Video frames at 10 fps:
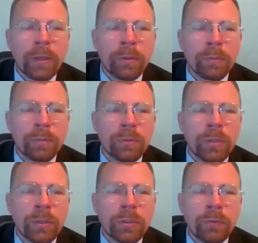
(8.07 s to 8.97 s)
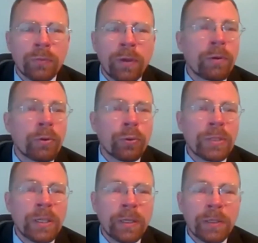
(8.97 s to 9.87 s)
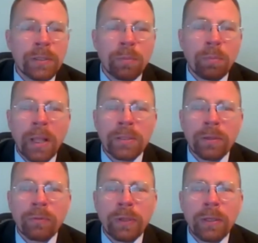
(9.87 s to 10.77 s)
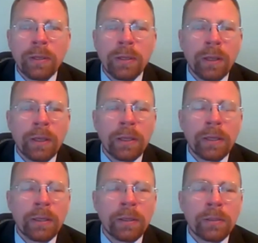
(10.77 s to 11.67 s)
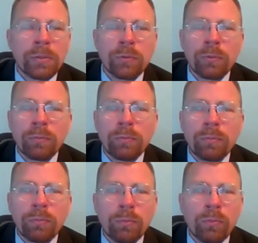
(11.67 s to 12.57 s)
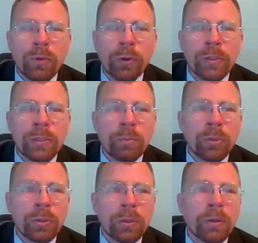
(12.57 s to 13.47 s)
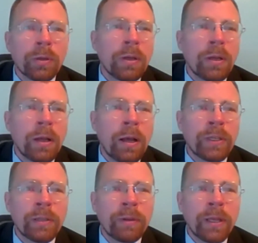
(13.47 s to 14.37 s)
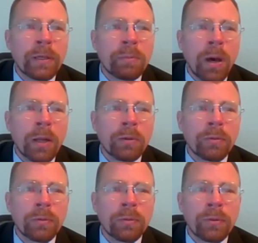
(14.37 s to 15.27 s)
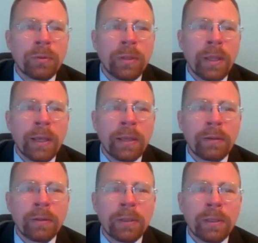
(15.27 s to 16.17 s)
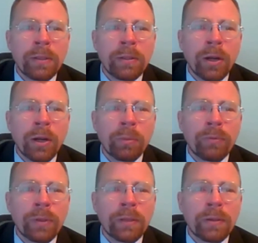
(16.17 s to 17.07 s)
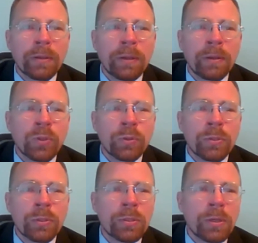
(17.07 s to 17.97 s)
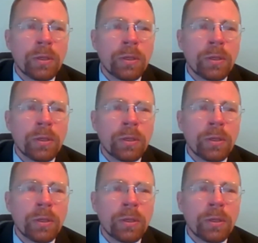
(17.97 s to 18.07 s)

Thank you. Section 513 is the plastic fee, and it's very similar in dividend model that the carbon fee uses.